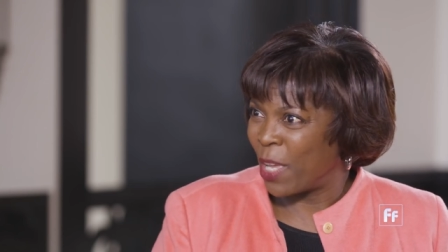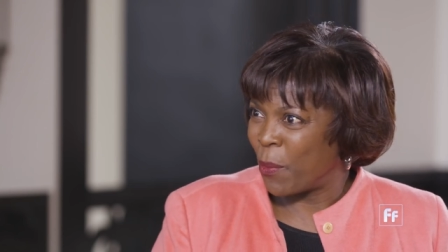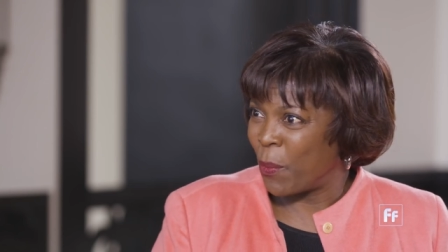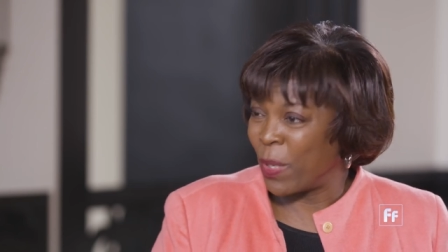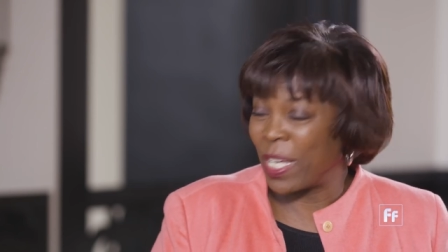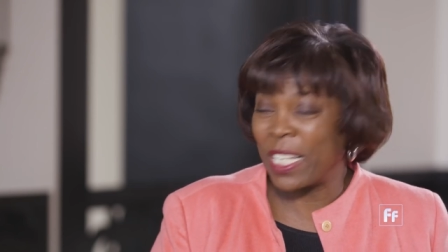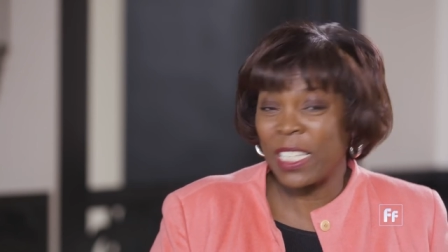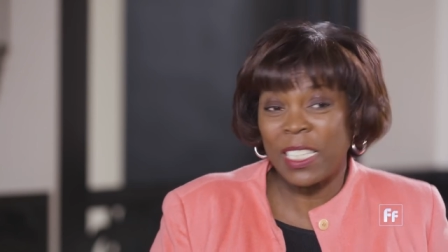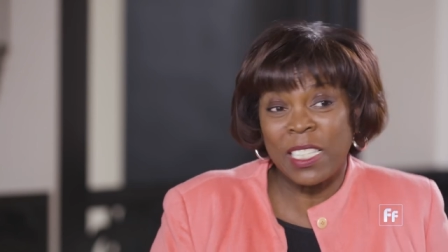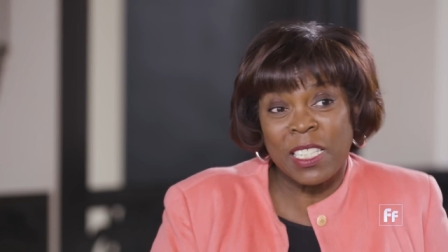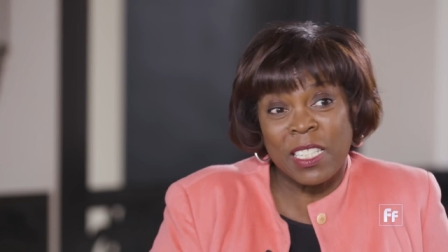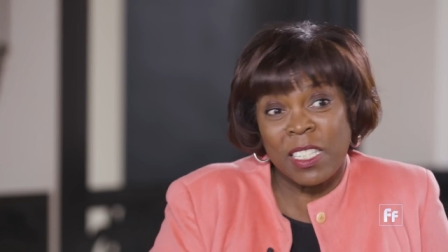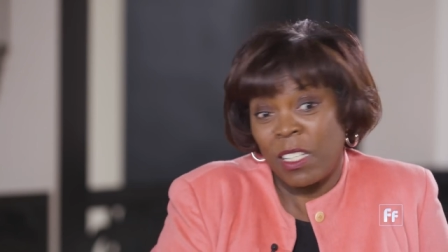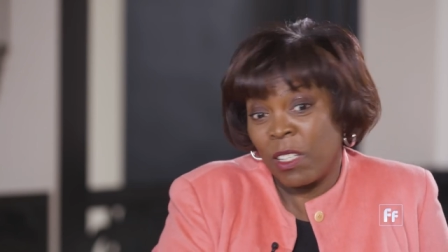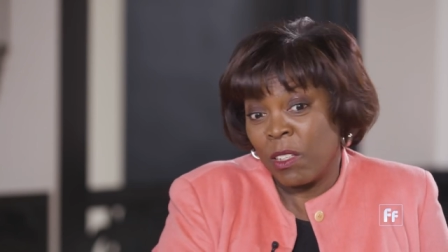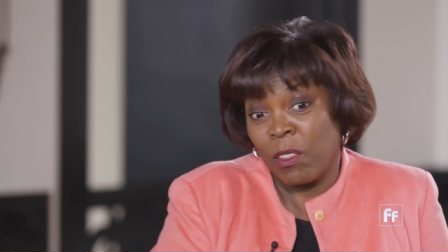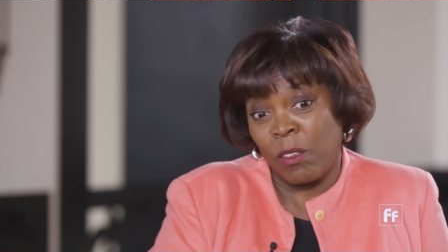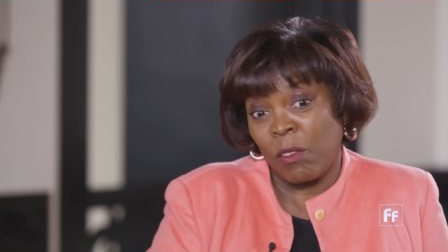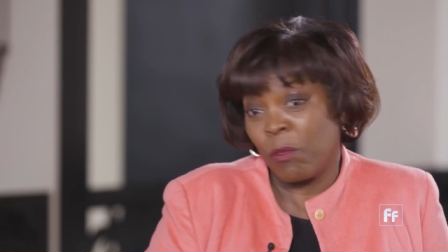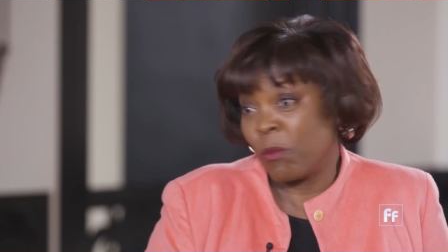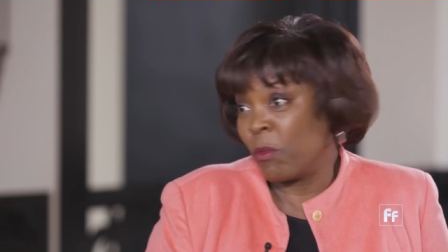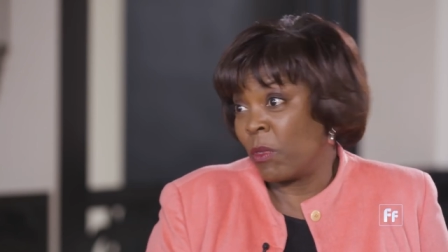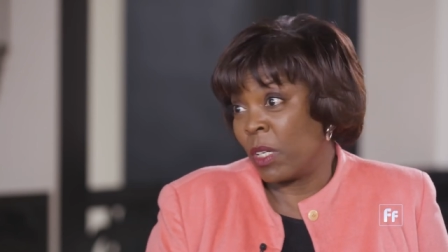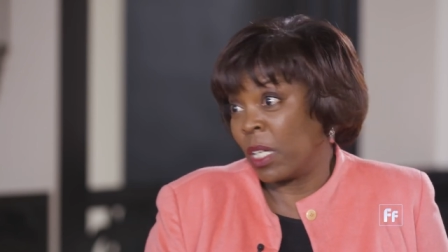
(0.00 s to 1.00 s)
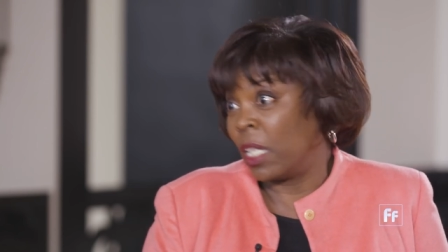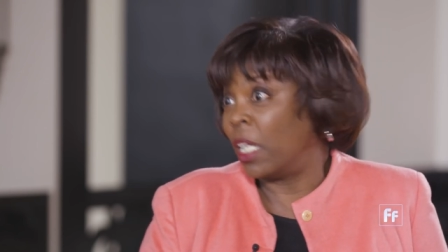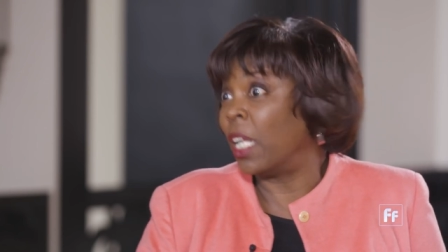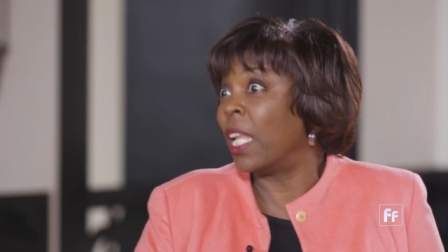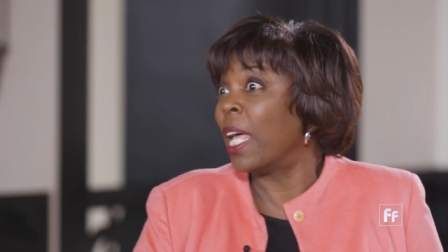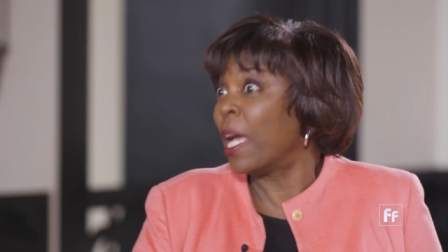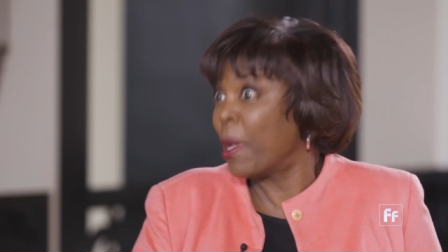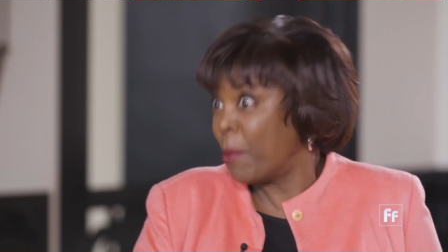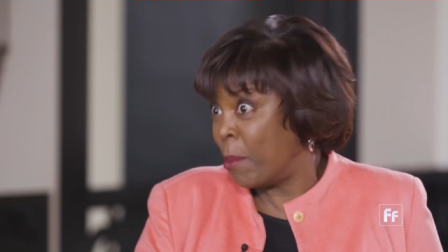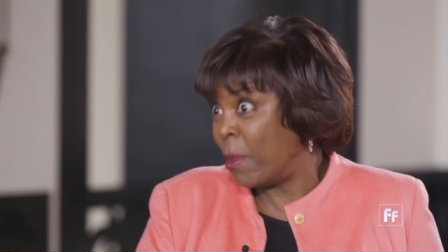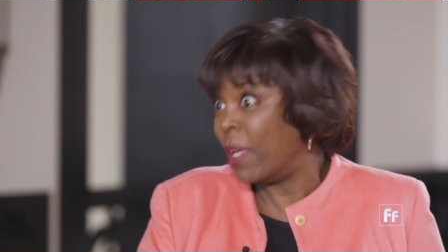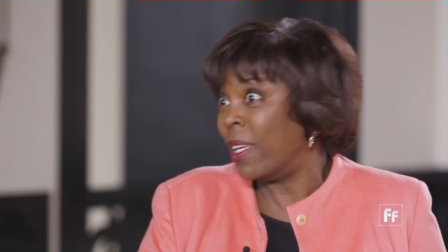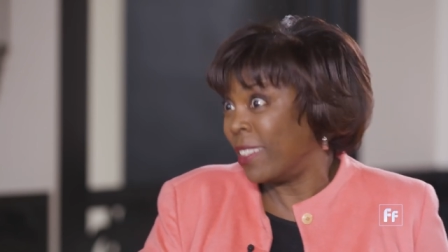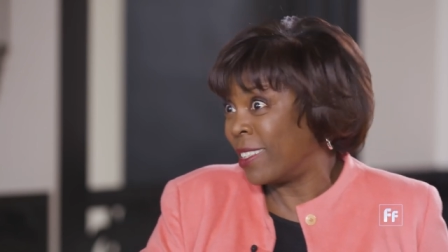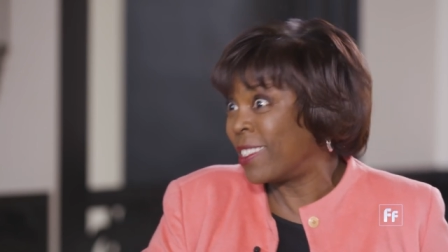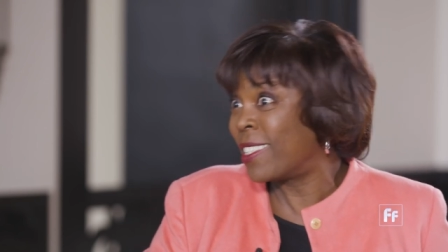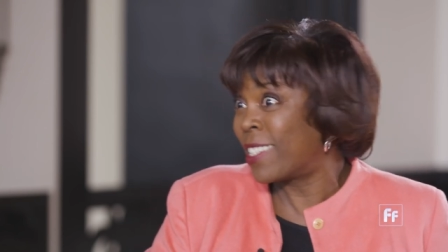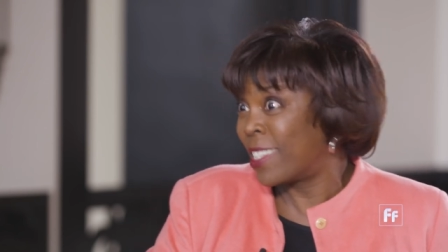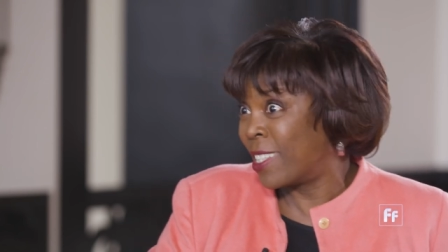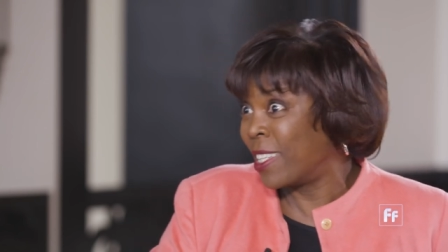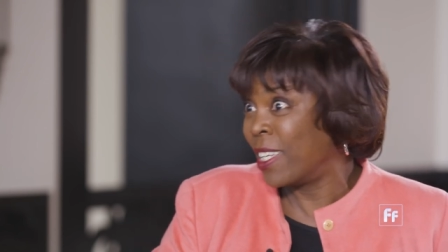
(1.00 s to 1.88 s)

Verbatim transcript: Because the climates,